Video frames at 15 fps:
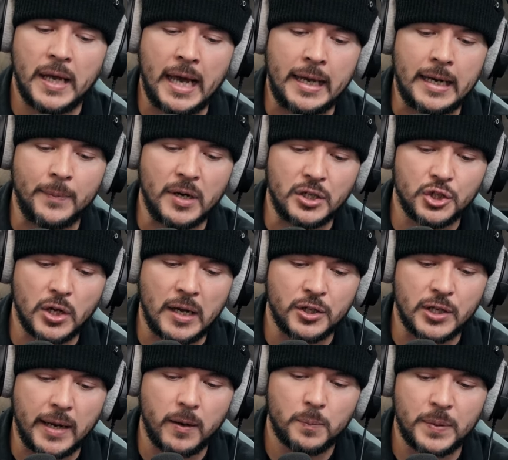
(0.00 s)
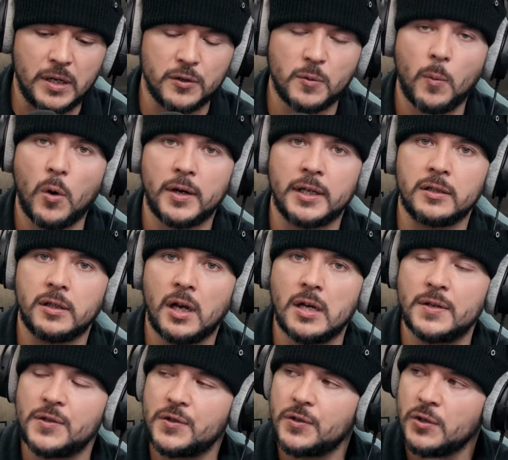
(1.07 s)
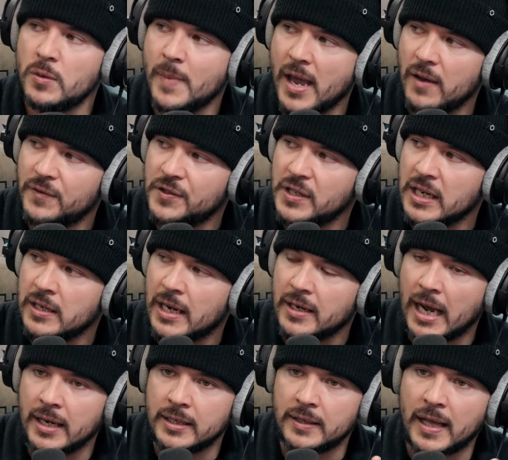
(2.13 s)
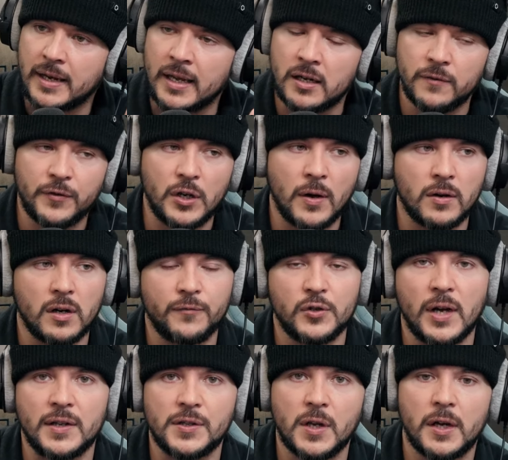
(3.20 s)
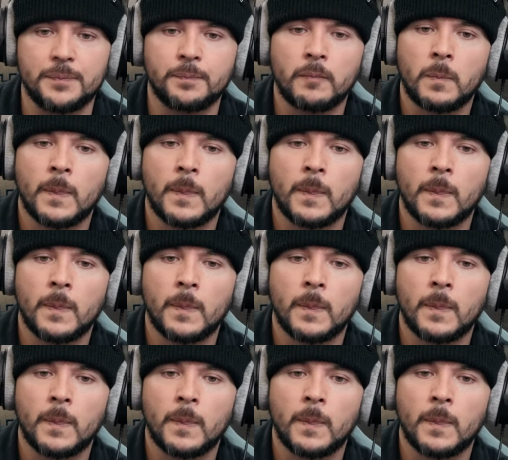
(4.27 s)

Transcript: and I'm going to sh shout out Piers Morgan because you may have seen, I, I did that interview. I don't know if you guys saw it